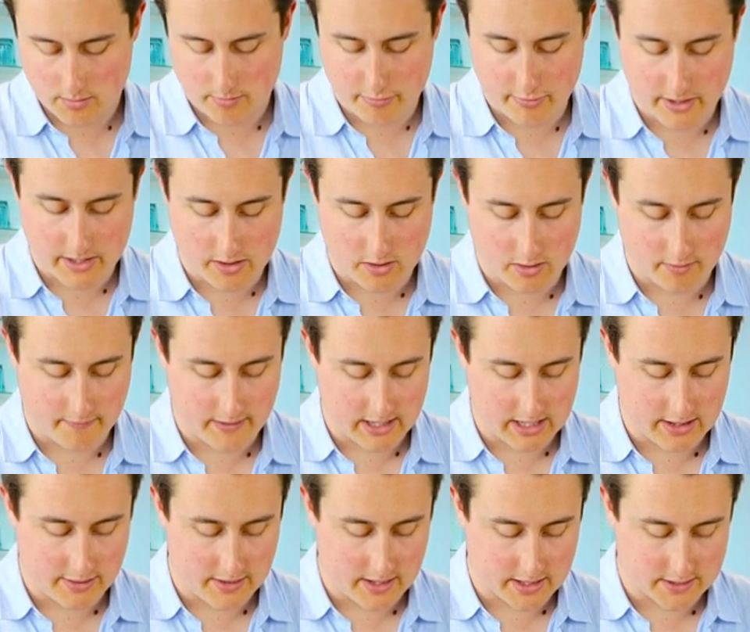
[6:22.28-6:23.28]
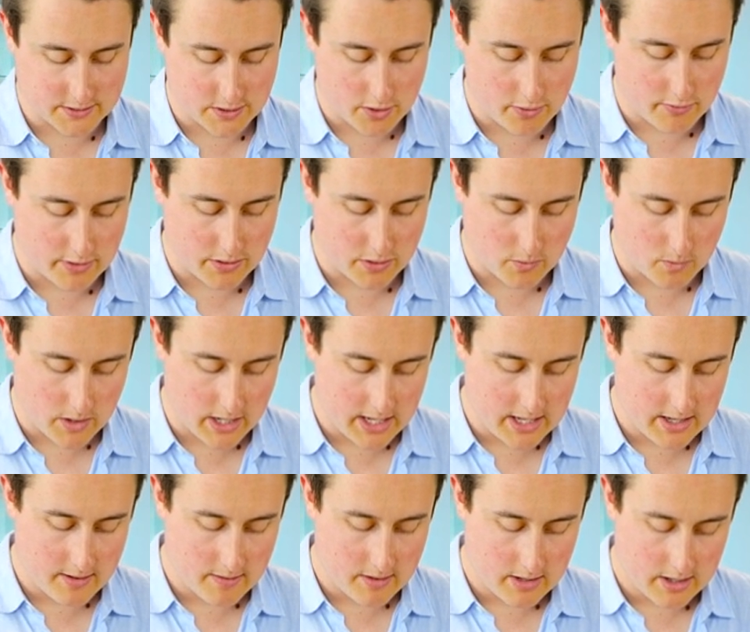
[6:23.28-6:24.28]
Break off any things that are in the
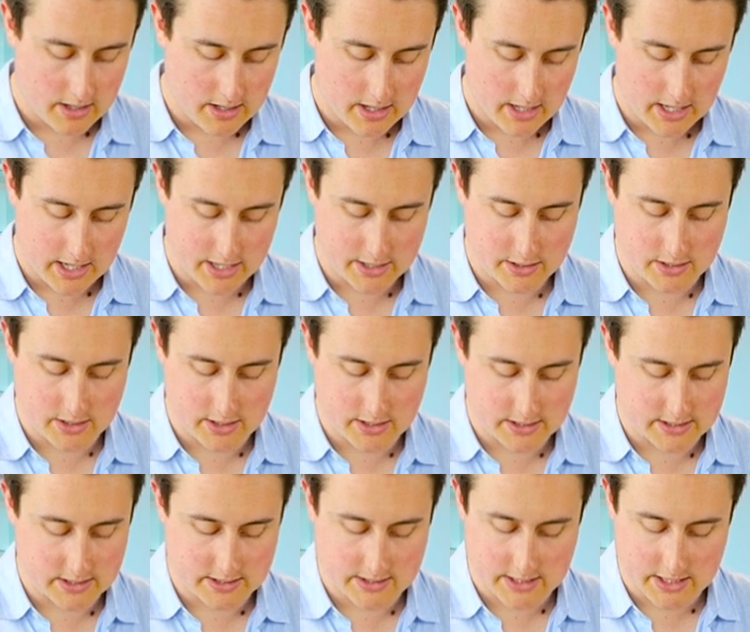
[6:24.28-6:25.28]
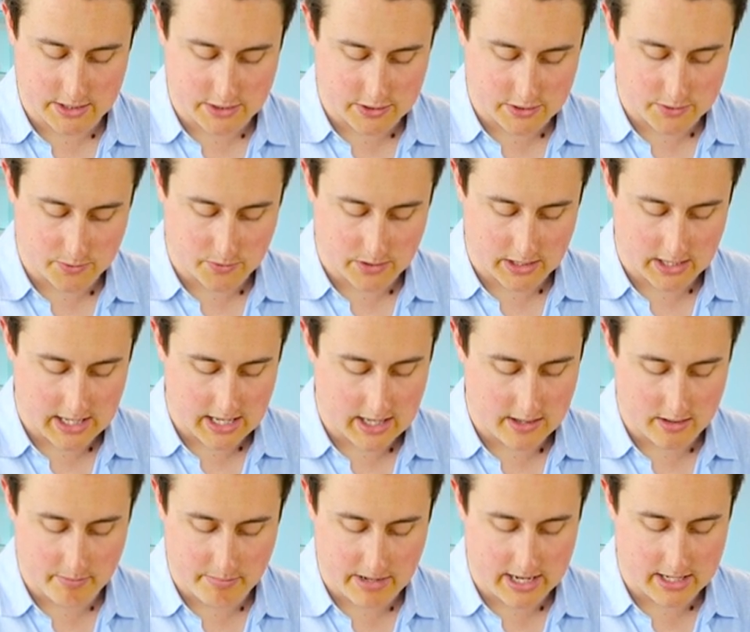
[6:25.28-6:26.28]
way. And as I said, you just want to get
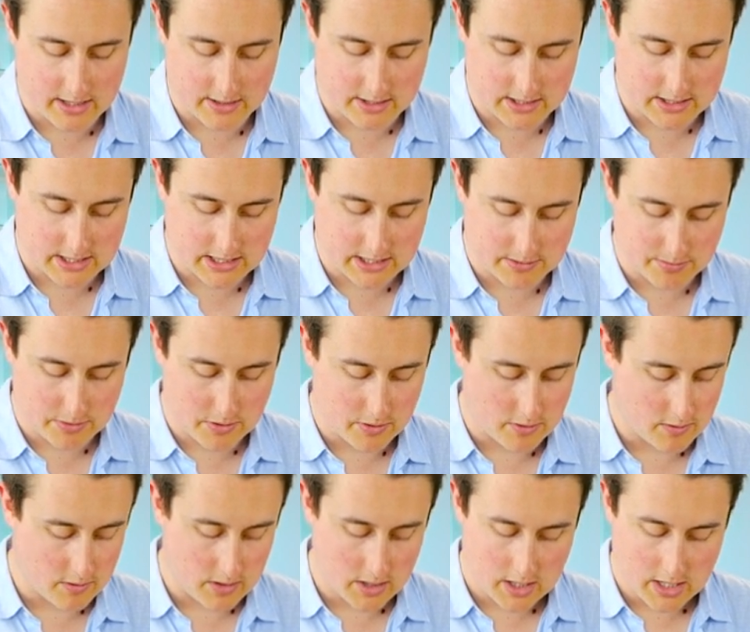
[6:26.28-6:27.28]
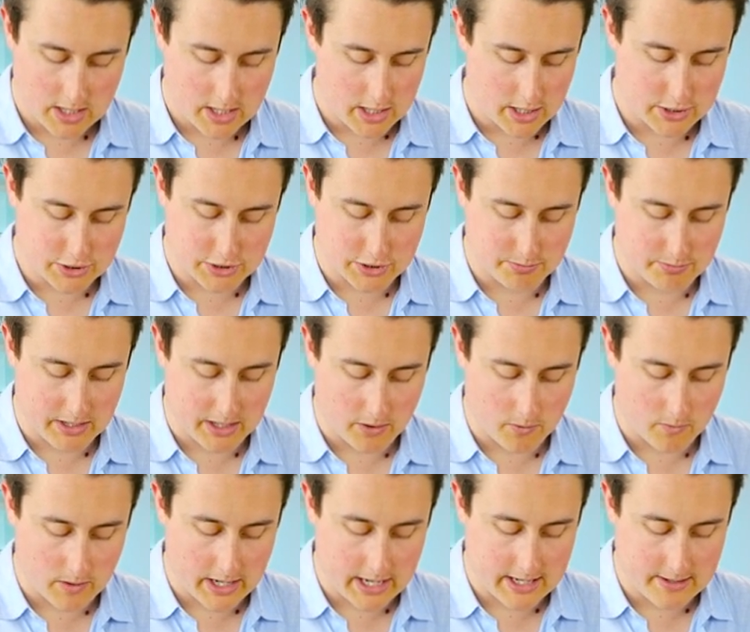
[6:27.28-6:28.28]
the back of the teaspoon and just pick
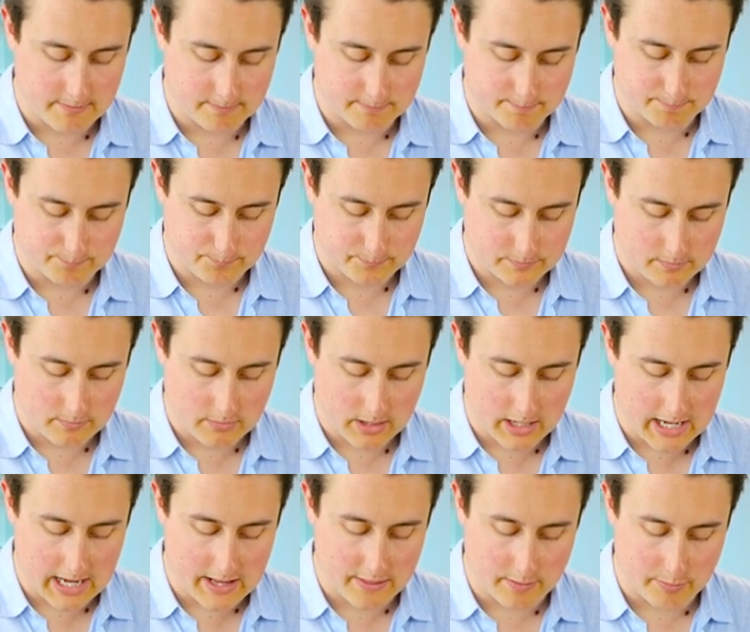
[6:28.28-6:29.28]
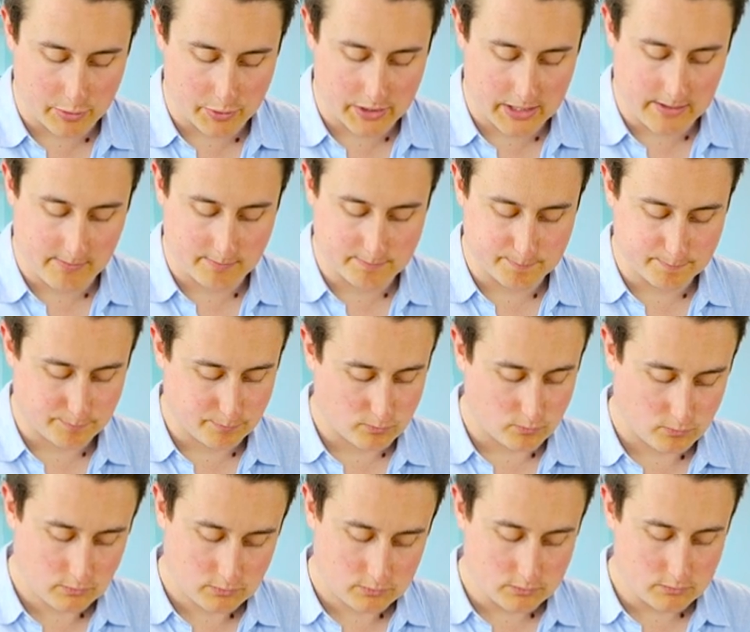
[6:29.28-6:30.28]
away at the body.
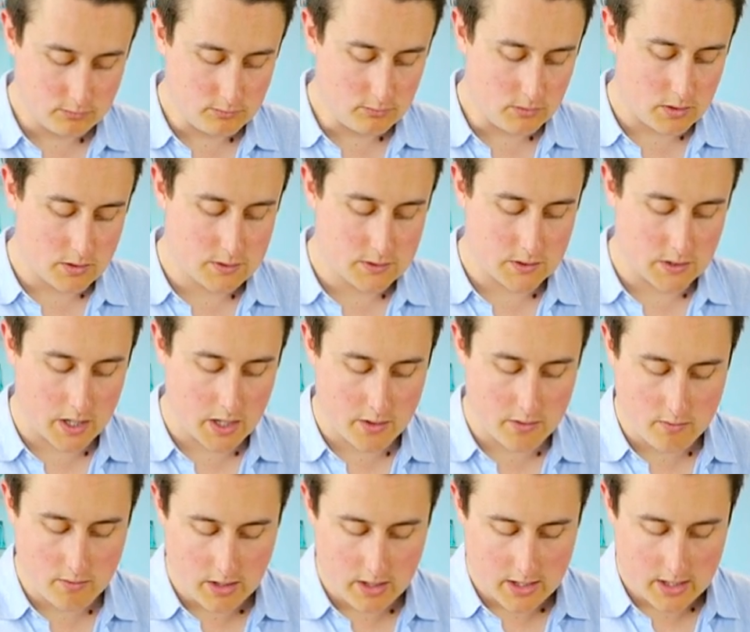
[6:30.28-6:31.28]
So